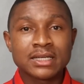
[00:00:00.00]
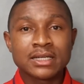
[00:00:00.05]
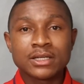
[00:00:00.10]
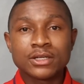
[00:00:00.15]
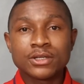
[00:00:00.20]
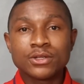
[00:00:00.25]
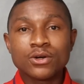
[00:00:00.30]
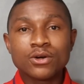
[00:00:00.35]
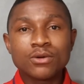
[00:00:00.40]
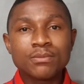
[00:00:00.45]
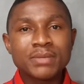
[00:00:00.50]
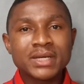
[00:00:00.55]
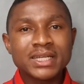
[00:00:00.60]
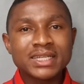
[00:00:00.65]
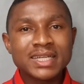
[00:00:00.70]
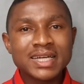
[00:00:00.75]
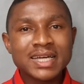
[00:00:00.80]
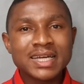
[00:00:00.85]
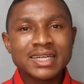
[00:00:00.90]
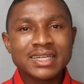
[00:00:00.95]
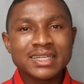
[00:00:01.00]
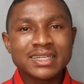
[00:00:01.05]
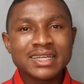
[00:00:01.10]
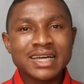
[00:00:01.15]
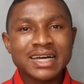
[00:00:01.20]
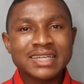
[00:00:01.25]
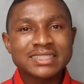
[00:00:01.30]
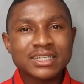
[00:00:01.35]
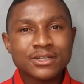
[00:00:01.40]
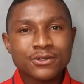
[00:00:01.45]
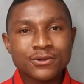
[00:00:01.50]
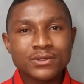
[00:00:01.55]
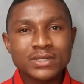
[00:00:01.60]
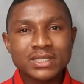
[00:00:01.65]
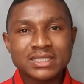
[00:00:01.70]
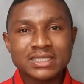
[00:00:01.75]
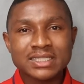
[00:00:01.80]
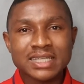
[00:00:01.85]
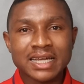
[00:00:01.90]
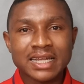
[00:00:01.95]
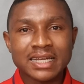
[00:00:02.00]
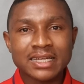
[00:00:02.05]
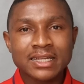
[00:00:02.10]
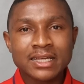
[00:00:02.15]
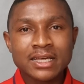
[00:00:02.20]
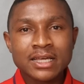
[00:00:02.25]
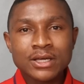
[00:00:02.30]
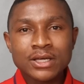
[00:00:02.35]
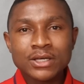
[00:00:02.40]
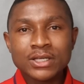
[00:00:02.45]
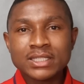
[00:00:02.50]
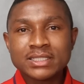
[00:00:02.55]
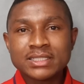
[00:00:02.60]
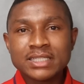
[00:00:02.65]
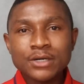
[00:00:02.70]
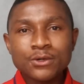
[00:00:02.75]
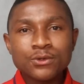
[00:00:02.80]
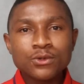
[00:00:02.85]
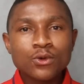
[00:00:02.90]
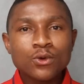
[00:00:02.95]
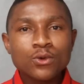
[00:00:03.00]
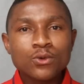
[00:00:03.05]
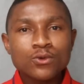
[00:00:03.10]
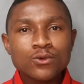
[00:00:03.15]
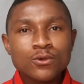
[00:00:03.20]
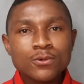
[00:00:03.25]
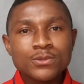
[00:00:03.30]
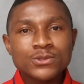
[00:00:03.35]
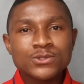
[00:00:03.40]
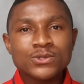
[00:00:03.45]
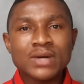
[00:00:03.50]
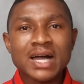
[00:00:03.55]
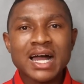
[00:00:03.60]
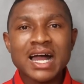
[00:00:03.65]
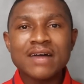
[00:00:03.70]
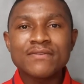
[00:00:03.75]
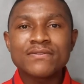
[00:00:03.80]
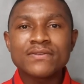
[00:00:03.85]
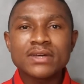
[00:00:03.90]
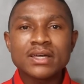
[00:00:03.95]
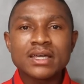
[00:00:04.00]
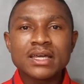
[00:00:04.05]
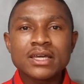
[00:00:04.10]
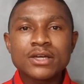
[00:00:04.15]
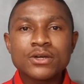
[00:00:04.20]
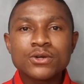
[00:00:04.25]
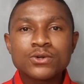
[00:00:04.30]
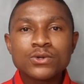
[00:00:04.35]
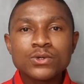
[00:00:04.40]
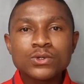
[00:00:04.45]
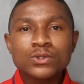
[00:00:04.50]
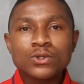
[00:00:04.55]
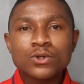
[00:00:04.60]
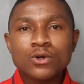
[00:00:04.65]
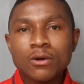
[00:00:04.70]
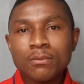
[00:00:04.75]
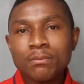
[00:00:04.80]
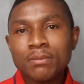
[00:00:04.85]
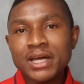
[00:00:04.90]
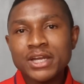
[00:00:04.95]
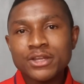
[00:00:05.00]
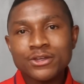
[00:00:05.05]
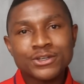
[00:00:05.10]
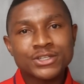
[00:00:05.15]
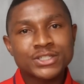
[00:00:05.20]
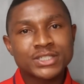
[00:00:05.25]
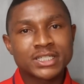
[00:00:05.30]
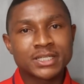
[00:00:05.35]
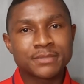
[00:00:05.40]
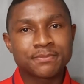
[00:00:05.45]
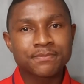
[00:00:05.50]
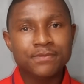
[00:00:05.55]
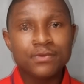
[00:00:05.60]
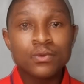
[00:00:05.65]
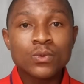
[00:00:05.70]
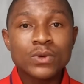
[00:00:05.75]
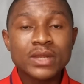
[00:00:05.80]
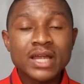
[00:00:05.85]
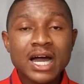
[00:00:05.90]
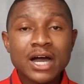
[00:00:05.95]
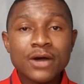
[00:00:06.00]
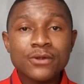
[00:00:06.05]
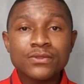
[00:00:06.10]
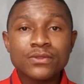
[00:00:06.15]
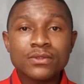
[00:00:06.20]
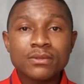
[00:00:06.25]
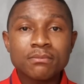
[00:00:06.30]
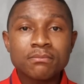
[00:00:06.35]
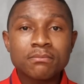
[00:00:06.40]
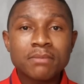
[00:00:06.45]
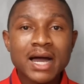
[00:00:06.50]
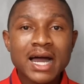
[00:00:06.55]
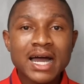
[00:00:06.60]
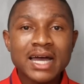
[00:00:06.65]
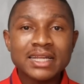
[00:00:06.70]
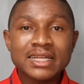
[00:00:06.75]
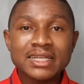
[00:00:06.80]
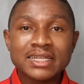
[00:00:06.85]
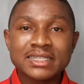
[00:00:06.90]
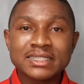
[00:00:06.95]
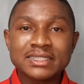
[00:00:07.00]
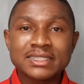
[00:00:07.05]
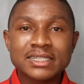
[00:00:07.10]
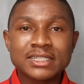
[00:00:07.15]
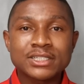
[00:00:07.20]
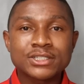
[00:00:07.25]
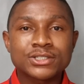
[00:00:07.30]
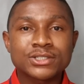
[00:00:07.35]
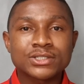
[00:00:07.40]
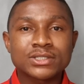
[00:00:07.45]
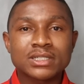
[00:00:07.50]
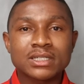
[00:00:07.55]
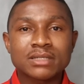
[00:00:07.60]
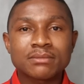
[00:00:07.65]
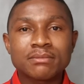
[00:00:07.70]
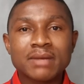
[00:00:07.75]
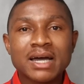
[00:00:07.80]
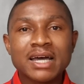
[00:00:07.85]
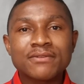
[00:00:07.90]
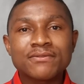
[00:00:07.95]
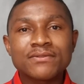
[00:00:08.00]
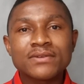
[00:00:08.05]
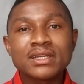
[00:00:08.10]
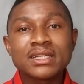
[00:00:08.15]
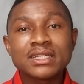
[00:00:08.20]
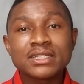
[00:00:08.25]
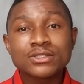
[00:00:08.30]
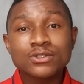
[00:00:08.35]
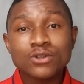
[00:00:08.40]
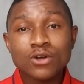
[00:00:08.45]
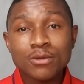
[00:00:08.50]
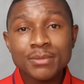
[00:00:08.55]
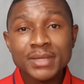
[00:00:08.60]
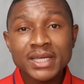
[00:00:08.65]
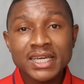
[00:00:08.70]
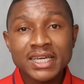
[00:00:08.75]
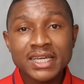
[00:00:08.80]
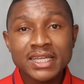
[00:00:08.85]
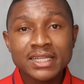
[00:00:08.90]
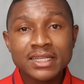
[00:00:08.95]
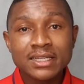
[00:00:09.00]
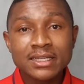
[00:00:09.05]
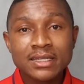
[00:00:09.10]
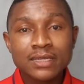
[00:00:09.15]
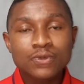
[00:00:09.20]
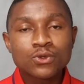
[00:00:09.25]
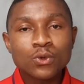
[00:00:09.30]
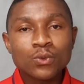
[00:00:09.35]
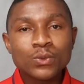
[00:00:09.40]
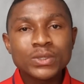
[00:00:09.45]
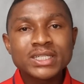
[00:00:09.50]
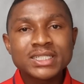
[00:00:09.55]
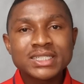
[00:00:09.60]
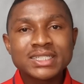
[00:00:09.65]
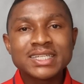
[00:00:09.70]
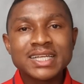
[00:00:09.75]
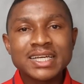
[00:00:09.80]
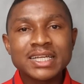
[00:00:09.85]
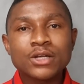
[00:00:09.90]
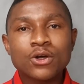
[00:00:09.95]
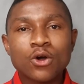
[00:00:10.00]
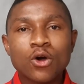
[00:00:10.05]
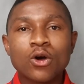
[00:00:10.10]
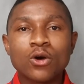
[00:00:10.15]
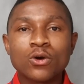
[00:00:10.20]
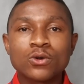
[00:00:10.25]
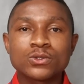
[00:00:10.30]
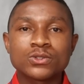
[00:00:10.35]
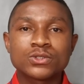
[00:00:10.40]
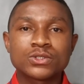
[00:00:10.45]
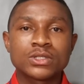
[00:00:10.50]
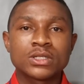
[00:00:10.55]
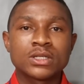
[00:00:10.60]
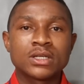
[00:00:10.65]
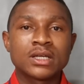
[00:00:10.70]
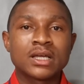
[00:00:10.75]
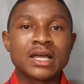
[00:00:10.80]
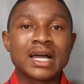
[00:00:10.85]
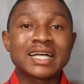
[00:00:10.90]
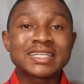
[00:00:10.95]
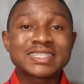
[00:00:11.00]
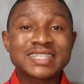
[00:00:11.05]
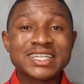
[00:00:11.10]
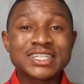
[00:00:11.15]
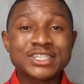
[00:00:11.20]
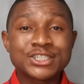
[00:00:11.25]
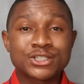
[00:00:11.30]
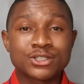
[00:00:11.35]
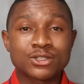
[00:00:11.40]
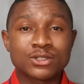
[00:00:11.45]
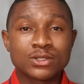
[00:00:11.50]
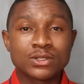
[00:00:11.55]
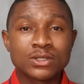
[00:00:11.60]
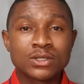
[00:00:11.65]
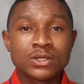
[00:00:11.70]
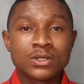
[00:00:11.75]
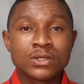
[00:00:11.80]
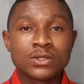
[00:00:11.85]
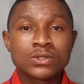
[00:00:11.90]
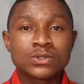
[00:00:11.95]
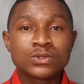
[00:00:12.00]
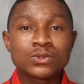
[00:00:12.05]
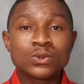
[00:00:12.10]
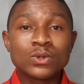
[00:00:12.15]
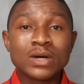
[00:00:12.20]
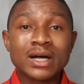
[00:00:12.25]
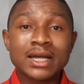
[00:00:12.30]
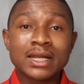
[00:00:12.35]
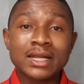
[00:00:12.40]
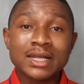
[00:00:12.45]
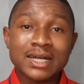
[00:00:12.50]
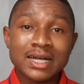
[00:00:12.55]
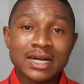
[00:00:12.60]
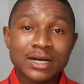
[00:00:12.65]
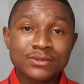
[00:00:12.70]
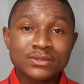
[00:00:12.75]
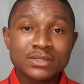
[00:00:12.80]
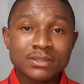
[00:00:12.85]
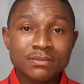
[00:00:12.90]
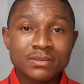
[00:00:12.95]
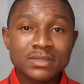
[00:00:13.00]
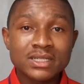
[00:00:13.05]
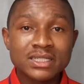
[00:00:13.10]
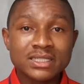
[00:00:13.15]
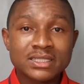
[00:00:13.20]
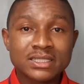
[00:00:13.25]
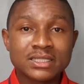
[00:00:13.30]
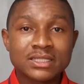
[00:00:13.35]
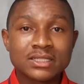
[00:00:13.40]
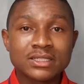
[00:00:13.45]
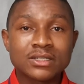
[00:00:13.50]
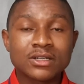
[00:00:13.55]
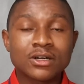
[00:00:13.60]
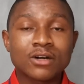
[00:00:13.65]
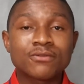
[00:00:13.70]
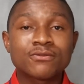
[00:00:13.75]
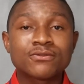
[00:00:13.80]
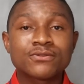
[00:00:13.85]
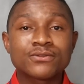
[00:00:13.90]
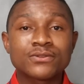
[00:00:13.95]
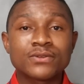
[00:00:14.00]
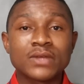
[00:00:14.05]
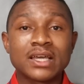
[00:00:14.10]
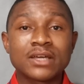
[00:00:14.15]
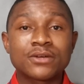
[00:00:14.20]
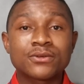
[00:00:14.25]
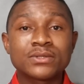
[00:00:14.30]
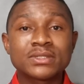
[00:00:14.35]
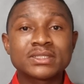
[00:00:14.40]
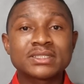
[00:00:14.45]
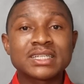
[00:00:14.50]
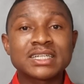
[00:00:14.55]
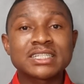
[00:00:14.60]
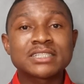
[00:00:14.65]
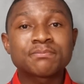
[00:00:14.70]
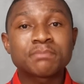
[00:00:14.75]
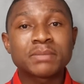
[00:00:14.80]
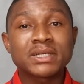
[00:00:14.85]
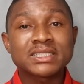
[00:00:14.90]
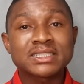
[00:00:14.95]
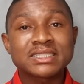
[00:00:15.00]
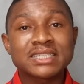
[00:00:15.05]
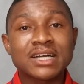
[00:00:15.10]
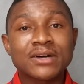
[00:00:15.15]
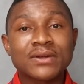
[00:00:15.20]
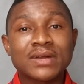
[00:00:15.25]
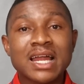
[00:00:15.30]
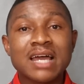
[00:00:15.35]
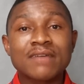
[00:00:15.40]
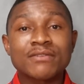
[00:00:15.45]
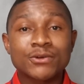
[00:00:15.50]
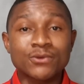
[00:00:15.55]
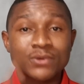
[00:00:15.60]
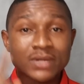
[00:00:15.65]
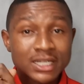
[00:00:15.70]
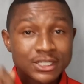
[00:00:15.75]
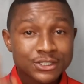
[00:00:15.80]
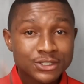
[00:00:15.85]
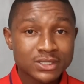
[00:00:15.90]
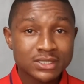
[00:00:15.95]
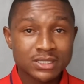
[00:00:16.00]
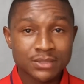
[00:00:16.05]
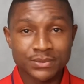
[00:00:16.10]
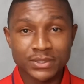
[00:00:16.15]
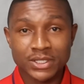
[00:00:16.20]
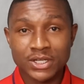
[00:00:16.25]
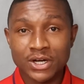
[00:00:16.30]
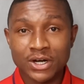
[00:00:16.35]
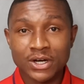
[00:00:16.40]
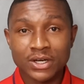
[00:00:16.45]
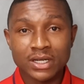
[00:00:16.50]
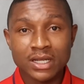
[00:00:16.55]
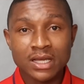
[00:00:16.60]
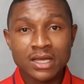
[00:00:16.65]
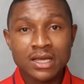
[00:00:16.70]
You know, but then as a Christian, is there no room to have a good companionship without bad intentions and bad feelings coming in? So which then calls attention to an accountability of a Christian's personal life and relationship with God,